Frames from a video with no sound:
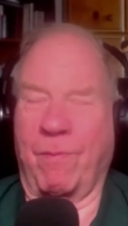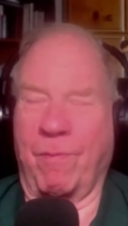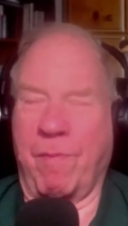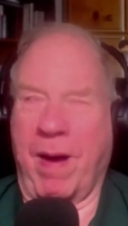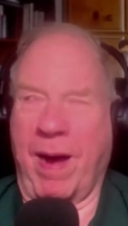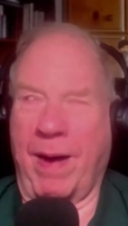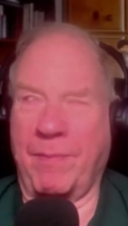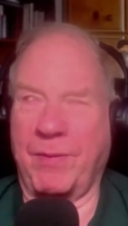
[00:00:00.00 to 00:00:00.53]

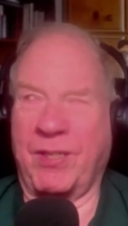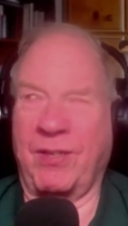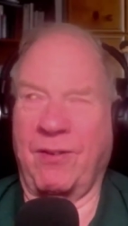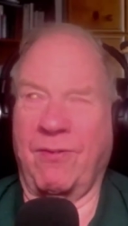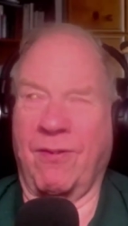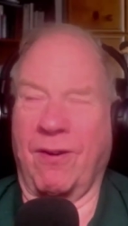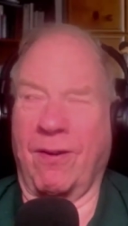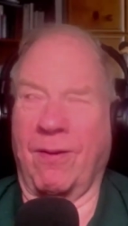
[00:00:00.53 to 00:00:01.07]
moms
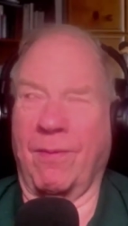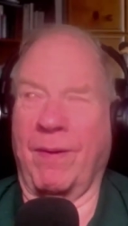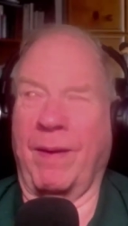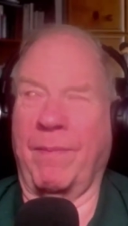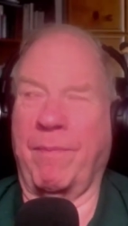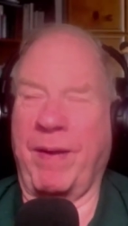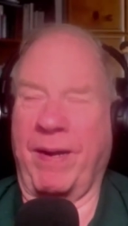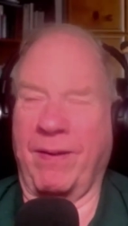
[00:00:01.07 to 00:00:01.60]
who are
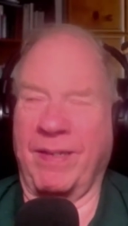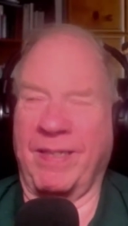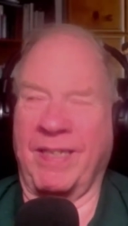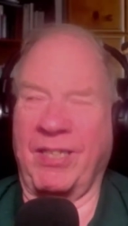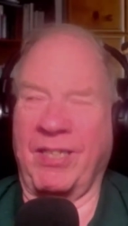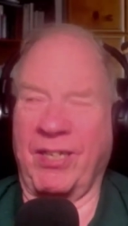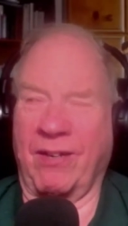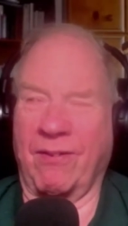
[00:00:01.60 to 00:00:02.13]
and parents
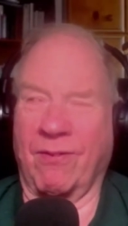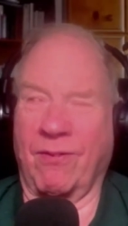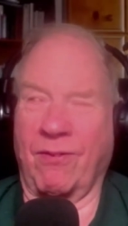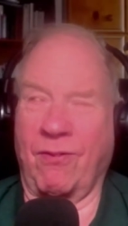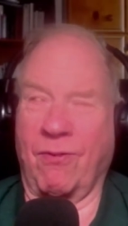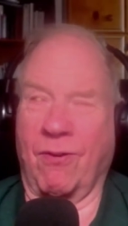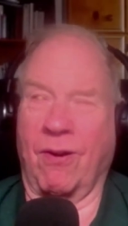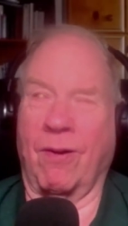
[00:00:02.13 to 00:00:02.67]
in general
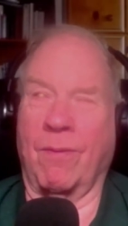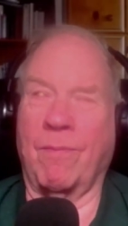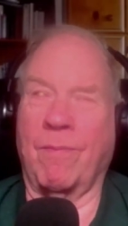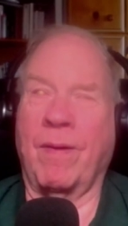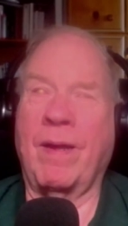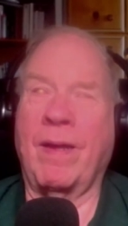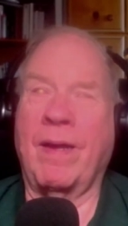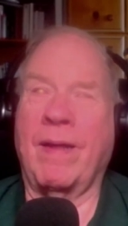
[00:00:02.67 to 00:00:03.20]
who are
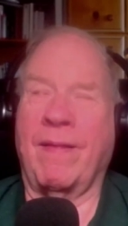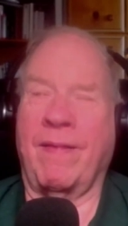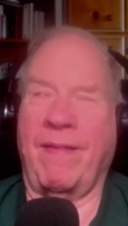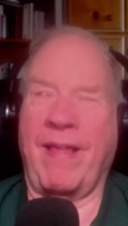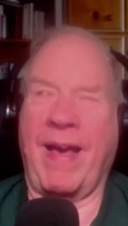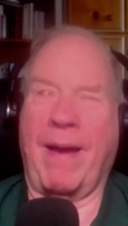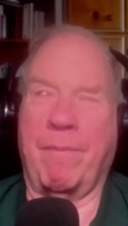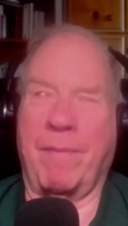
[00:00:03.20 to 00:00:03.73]

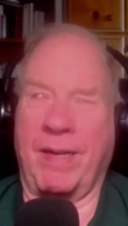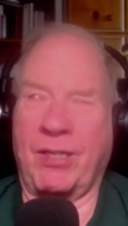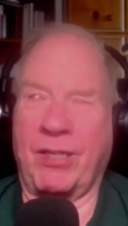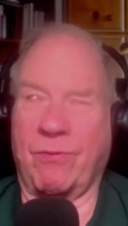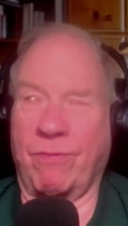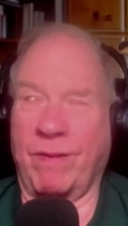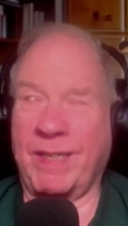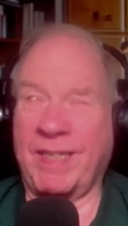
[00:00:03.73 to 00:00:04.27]
that
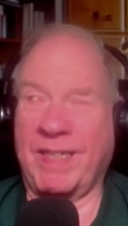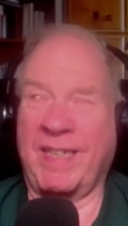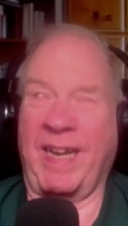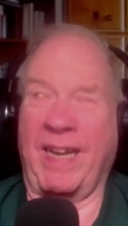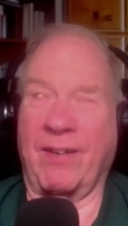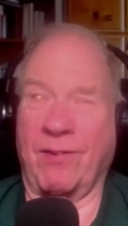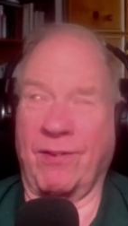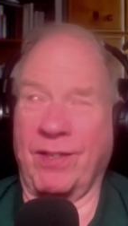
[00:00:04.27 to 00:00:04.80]
much risk
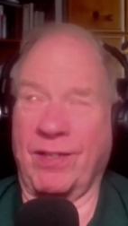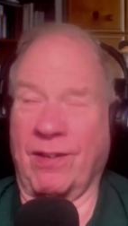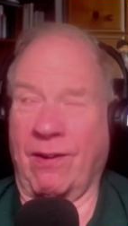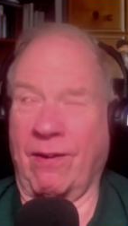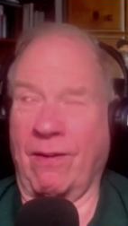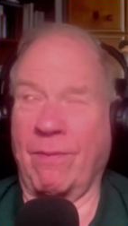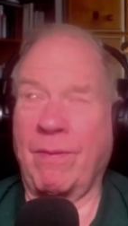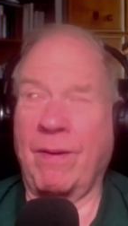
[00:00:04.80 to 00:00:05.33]
takers
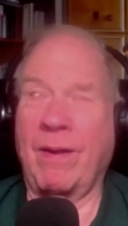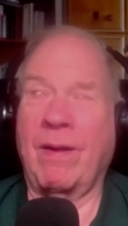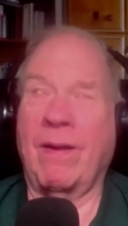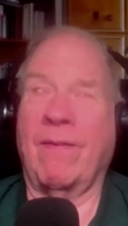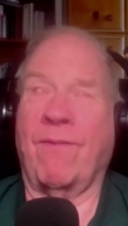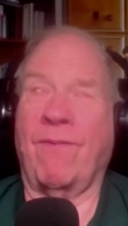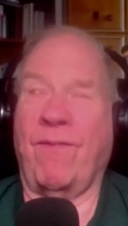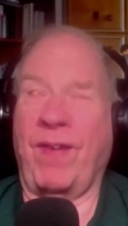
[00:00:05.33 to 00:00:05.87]
are
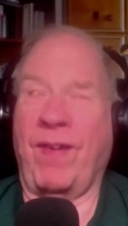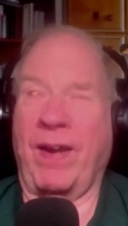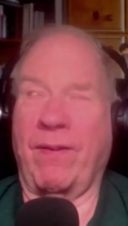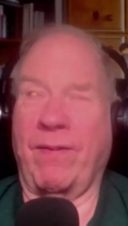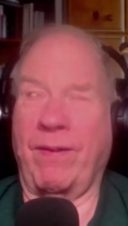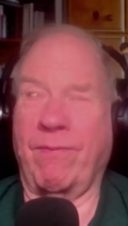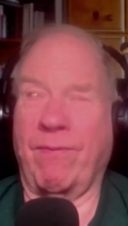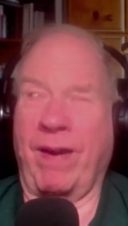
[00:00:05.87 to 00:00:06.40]

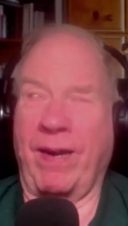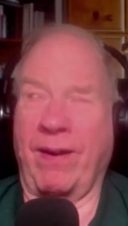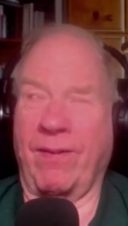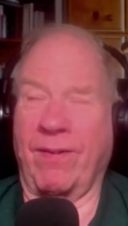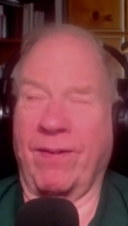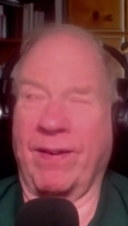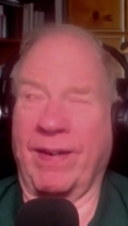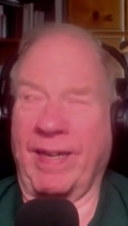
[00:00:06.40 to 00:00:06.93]
very
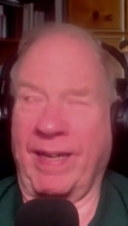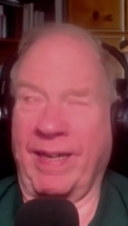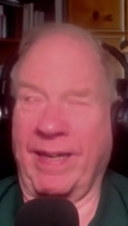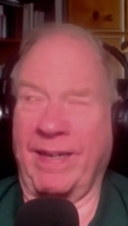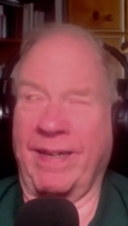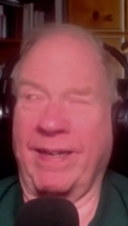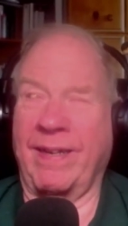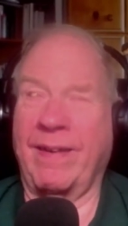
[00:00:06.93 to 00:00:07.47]
rare
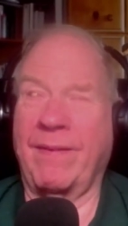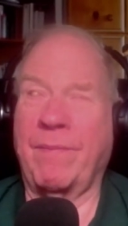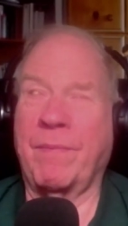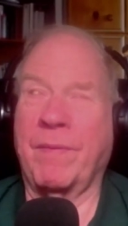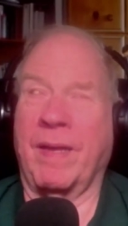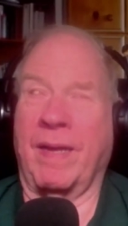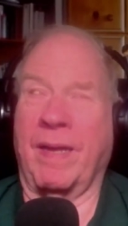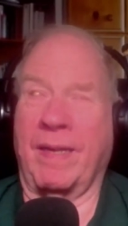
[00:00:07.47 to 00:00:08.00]
in
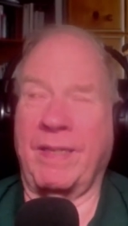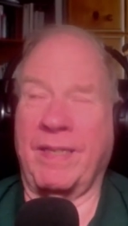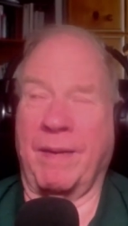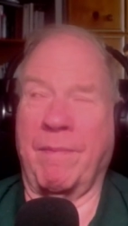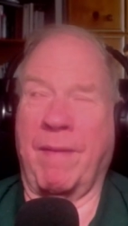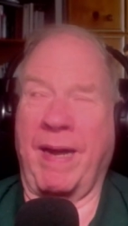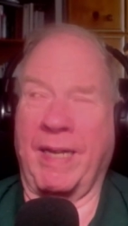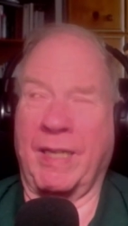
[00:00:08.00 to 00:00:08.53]
at least
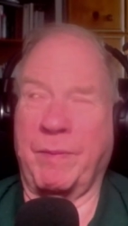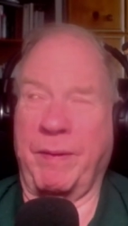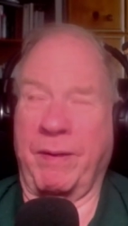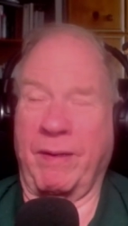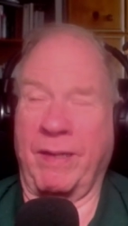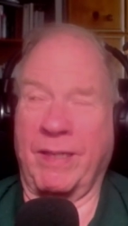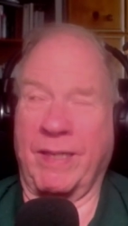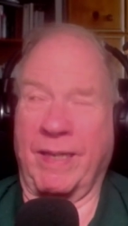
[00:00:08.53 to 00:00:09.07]
in my
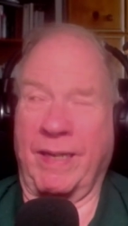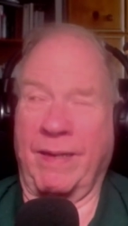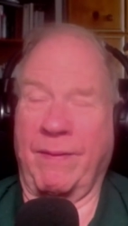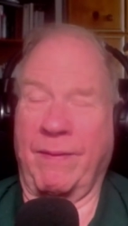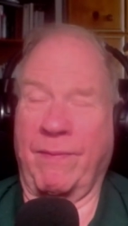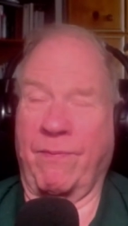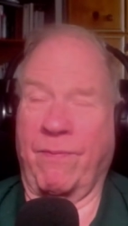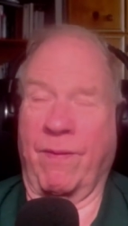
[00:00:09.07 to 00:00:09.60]
experience
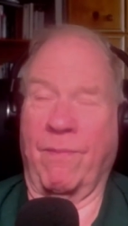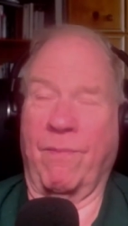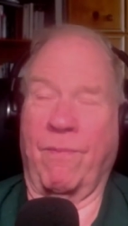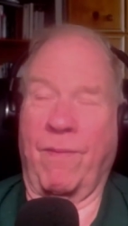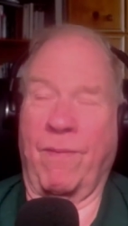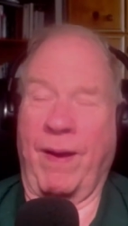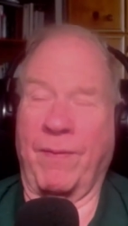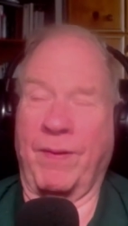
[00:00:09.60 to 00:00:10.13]
and
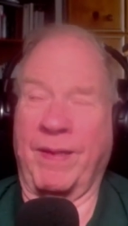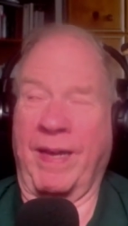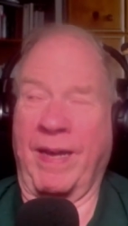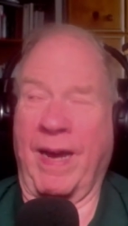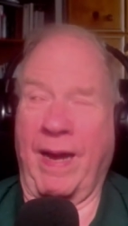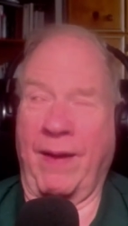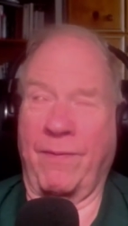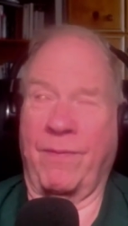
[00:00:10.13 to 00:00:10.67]
from
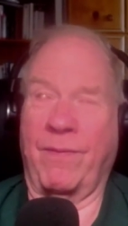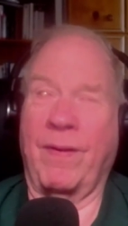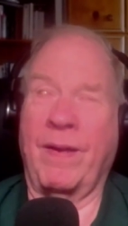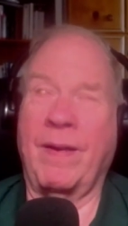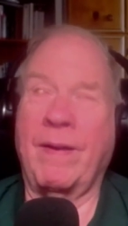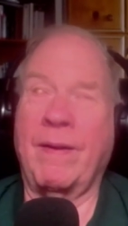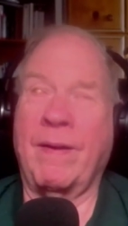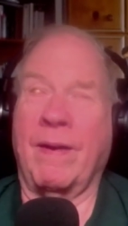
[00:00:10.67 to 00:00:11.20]
everything I've
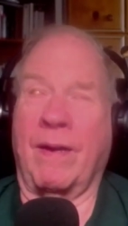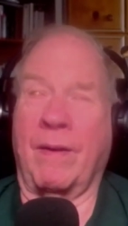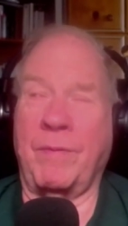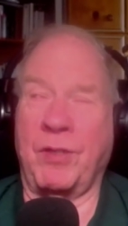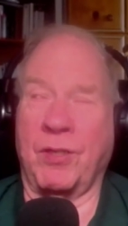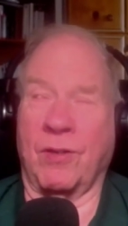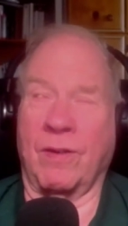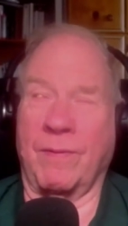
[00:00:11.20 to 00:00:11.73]

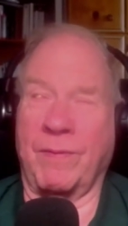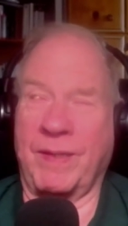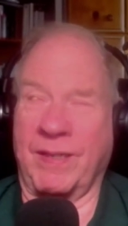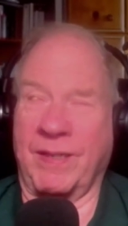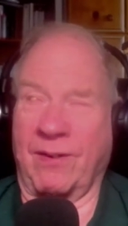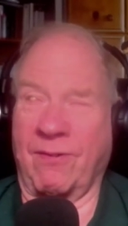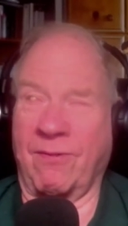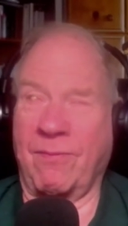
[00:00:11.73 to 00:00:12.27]
observed.
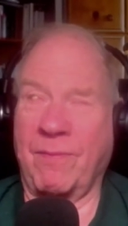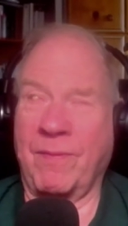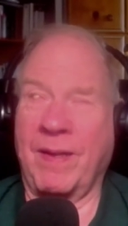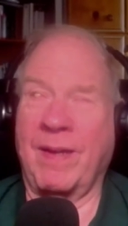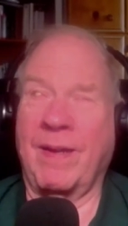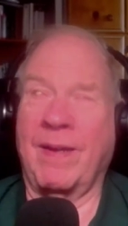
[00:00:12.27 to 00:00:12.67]
So